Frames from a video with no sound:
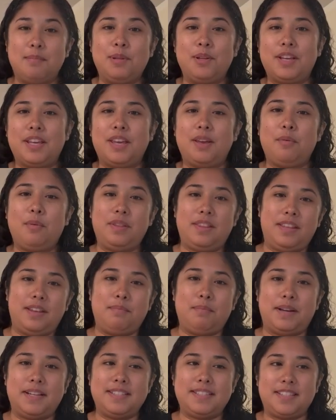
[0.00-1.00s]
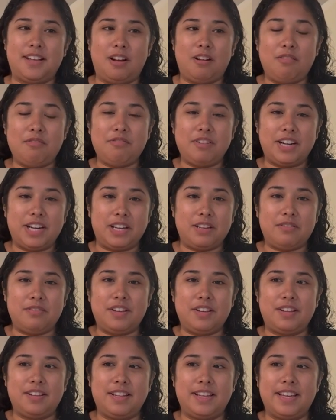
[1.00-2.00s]
looking within myself and I
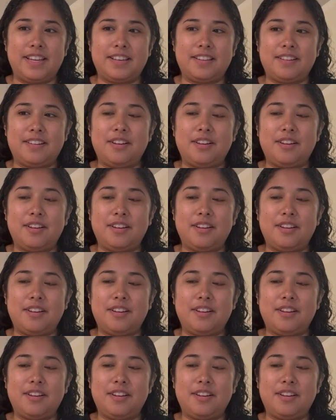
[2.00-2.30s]
feel like,